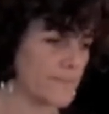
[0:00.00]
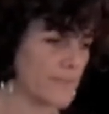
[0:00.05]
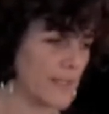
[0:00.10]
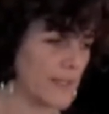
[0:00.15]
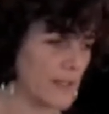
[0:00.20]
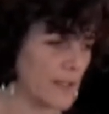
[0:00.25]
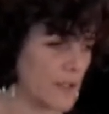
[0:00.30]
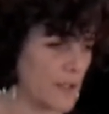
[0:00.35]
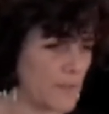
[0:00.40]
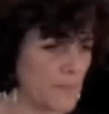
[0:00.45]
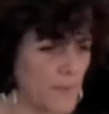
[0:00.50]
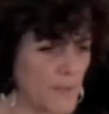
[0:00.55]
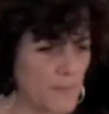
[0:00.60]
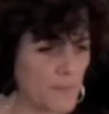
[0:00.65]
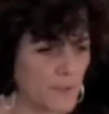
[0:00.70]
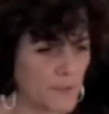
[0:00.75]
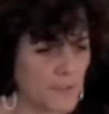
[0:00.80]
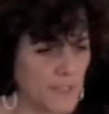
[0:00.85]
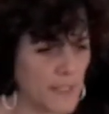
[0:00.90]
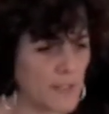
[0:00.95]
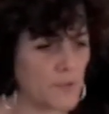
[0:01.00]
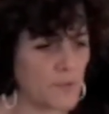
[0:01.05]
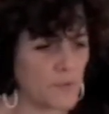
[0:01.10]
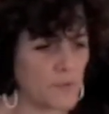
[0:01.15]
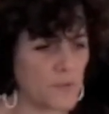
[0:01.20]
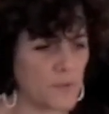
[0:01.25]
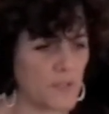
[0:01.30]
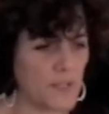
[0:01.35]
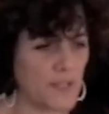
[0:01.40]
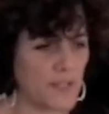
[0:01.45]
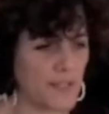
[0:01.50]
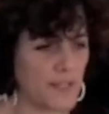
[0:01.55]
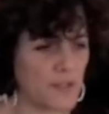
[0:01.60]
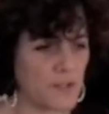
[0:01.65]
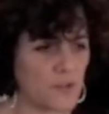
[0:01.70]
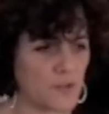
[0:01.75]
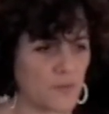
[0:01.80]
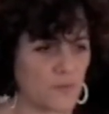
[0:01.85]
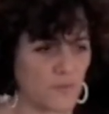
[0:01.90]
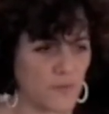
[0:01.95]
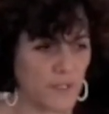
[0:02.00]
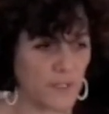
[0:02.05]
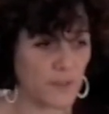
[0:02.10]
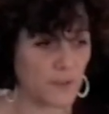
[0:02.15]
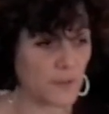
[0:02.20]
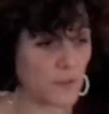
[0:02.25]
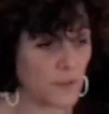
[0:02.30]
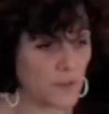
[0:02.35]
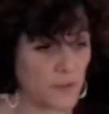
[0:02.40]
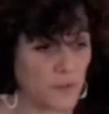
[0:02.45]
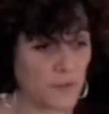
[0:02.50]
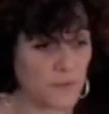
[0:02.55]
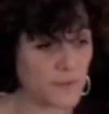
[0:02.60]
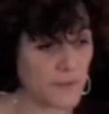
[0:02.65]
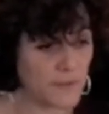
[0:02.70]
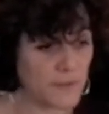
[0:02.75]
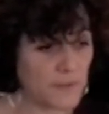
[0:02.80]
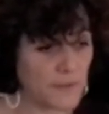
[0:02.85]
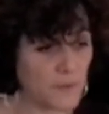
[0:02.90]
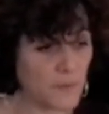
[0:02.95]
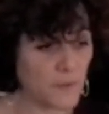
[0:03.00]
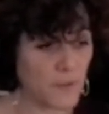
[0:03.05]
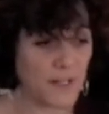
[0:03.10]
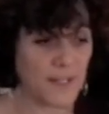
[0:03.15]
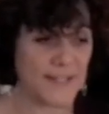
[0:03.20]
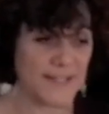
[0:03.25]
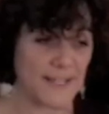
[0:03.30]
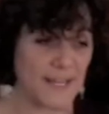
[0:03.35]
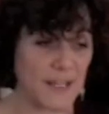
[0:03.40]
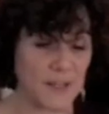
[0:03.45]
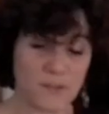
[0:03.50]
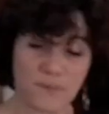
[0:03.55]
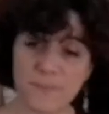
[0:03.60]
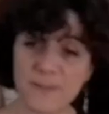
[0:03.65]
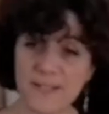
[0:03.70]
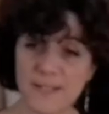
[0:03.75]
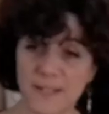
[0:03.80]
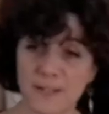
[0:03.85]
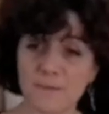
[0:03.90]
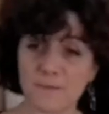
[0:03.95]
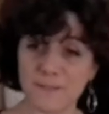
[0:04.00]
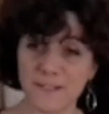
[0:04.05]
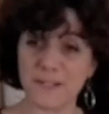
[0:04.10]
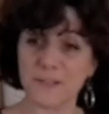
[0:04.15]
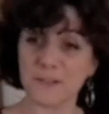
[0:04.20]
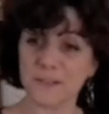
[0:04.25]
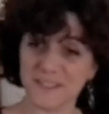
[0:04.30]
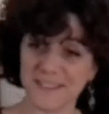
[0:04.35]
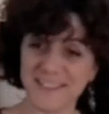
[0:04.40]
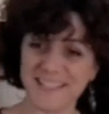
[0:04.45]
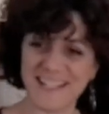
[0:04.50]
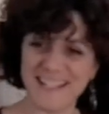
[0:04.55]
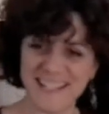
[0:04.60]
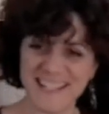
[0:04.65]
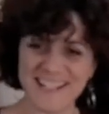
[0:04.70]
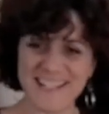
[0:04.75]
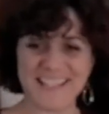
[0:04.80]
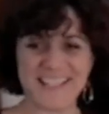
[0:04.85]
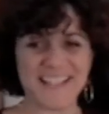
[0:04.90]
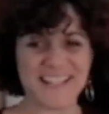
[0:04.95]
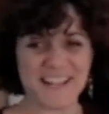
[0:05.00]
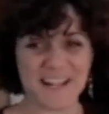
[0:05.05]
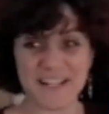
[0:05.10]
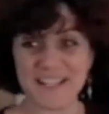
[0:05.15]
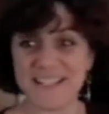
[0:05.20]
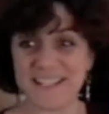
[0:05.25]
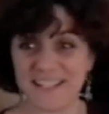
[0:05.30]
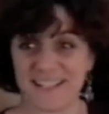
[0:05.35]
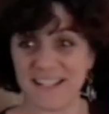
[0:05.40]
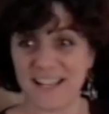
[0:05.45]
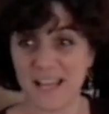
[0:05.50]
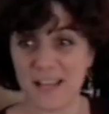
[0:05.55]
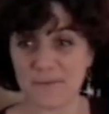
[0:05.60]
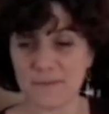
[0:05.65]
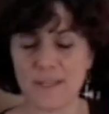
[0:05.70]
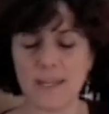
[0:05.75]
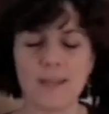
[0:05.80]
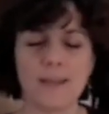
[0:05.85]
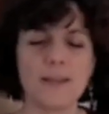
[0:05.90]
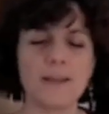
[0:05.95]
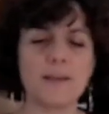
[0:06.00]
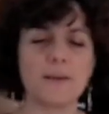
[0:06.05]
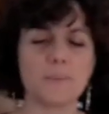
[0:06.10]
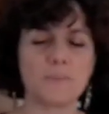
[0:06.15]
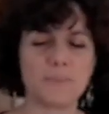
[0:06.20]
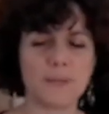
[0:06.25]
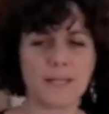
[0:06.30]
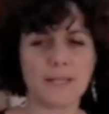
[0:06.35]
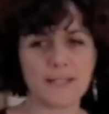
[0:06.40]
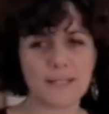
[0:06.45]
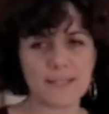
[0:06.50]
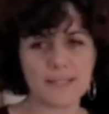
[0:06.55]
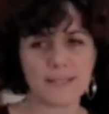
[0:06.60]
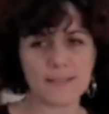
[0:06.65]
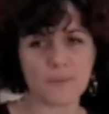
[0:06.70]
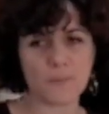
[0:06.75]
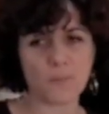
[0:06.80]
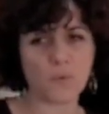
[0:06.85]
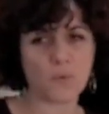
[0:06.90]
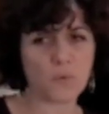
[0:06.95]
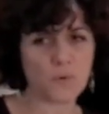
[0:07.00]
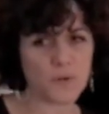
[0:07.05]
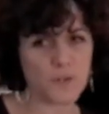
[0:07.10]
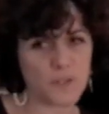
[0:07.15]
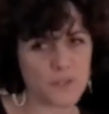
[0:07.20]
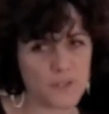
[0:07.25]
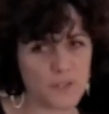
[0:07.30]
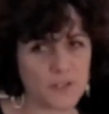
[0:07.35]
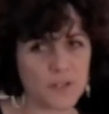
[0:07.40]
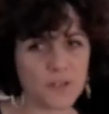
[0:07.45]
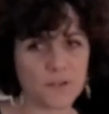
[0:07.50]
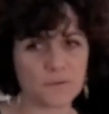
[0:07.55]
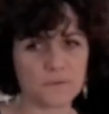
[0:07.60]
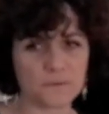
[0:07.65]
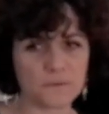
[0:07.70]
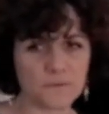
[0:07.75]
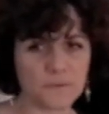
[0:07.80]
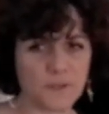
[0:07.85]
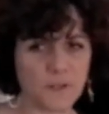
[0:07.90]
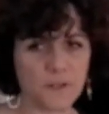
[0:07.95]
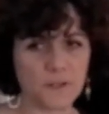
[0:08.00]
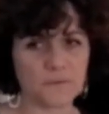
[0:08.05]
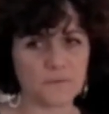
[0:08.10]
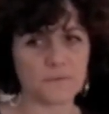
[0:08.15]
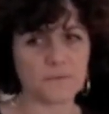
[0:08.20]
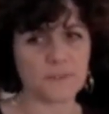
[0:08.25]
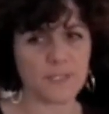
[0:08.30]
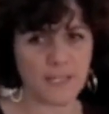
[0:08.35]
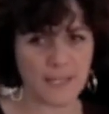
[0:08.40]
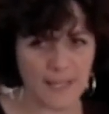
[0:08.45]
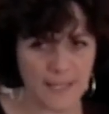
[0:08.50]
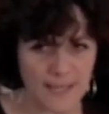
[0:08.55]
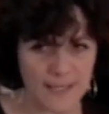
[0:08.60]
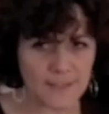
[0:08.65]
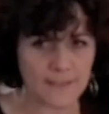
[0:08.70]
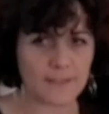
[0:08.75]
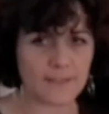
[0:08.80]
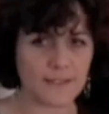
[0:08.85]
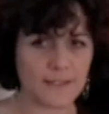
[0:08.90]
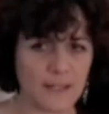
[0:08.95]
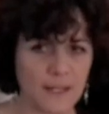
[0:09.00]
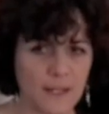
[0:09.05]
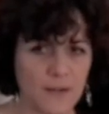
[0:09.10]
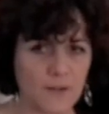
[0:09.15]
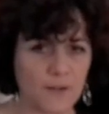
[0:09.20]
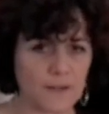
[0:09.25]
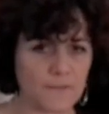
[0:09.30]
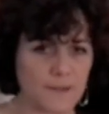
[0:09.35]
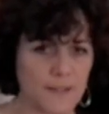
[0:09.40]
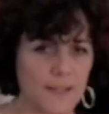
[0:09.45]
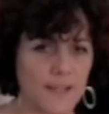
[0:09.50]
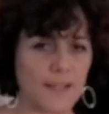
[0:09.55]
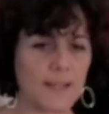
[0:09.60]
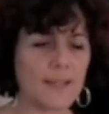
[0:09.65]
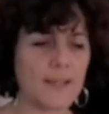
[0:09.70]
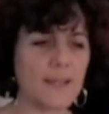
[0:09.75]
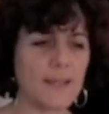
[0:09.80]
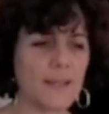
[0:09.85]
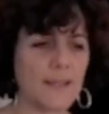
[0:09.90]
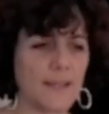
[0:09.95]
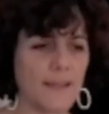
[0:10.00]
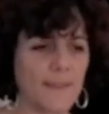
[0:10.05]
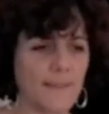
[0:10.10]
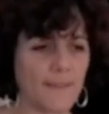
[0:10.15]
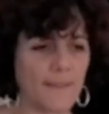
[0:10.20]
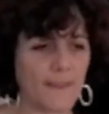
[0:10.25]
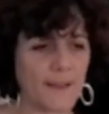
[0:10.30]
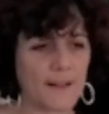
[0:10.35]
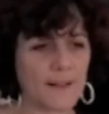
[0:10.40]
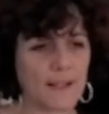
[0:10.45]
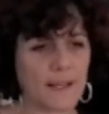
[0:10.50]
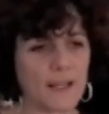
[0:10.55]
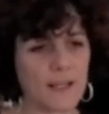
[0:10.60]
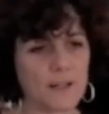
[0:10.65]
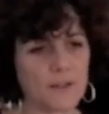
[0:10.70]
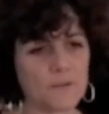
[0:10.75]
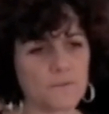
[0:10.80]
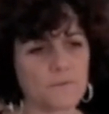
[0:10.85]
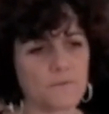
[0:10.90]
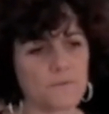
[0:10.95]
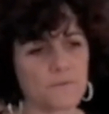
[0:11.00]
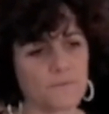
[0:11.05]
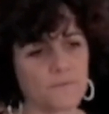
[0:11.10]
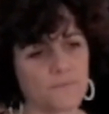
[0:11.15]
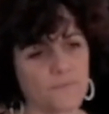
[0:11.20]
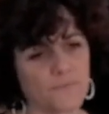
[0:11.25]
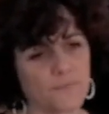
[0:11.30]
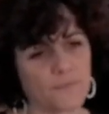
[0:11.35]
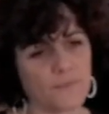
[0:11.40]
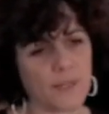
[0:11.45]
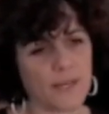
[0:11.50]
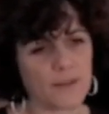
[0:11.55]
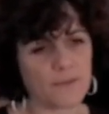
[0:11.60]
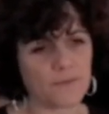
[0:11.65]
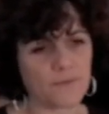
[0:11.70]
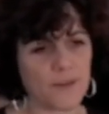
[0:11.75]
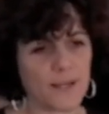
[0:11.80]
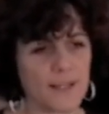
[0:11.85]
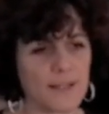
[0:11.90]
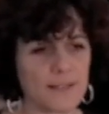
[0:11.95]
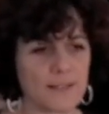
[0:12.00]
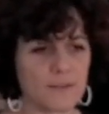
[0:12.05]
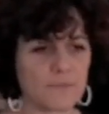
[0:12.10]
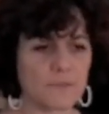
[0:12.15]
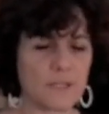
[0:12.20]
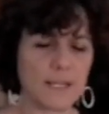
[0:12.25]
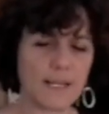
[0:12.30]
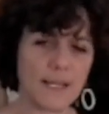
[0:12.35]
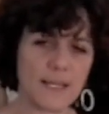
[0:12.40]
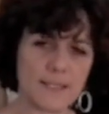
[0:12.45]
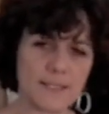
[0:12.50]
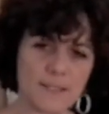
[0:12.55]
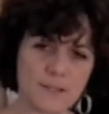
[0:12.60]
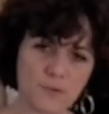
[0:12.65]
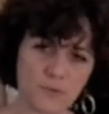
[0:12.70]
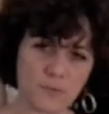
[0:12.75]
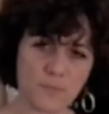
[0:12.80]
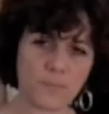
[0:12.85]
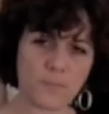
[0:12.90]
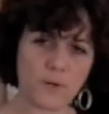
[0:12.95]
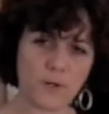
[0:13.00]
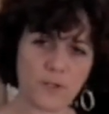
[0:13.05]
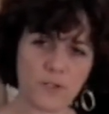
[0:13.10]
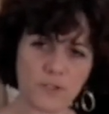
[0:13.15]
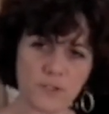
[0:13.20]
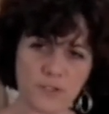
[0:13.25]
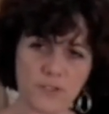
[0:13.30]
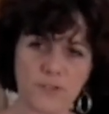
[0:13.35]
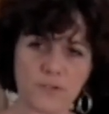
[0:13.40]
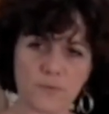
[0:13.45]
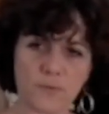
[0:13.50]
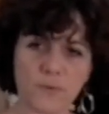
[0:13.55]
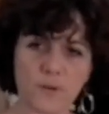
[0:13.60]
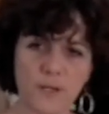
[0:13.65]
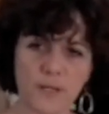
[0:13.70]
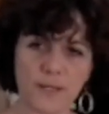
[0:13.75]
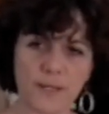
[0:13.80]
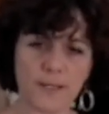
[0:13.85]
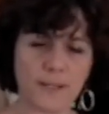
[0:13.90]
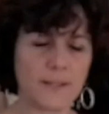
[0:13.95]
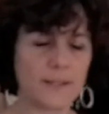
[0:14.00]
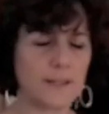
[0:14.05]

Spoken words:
A lot of people tend to see it as surreal, although the work is 100% real because they are still lives, but it is the mood of the light and the color and everything that kind of, I find, relates it to Bosch's work.